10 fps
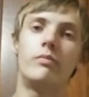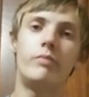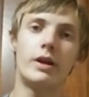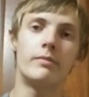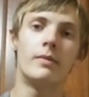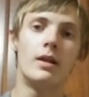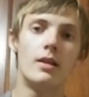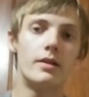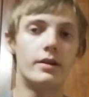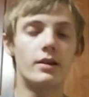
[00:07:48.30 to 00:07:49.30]
Yeah,
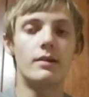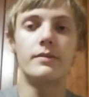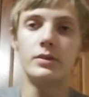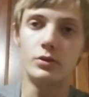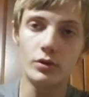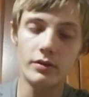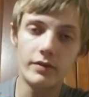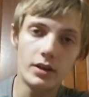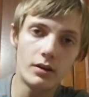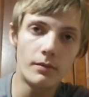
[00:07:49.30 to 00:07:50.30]
there you go. If you enjoyed the
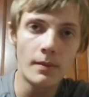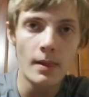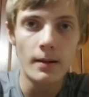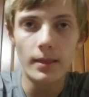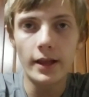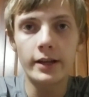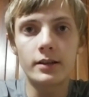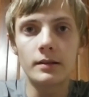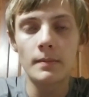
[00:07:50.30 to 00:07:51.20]
video, like,